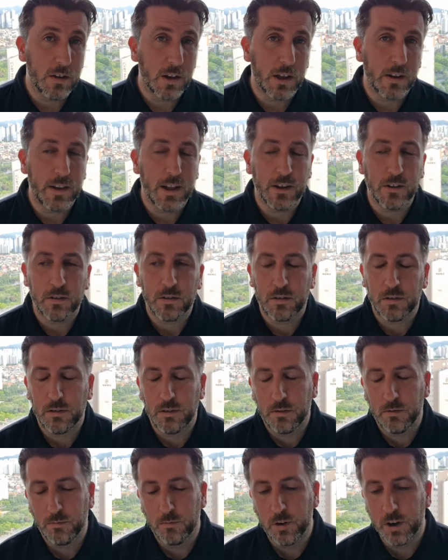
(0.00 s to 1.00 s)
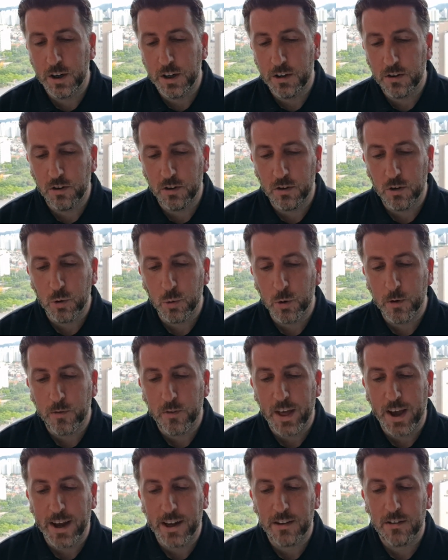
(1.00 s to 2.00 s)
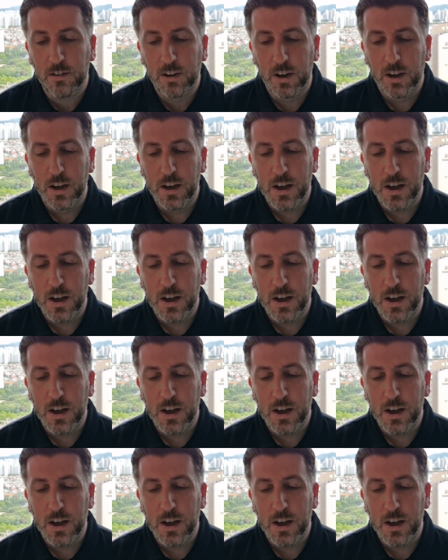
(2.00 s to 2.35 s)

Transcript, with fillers: That that's really to do with that.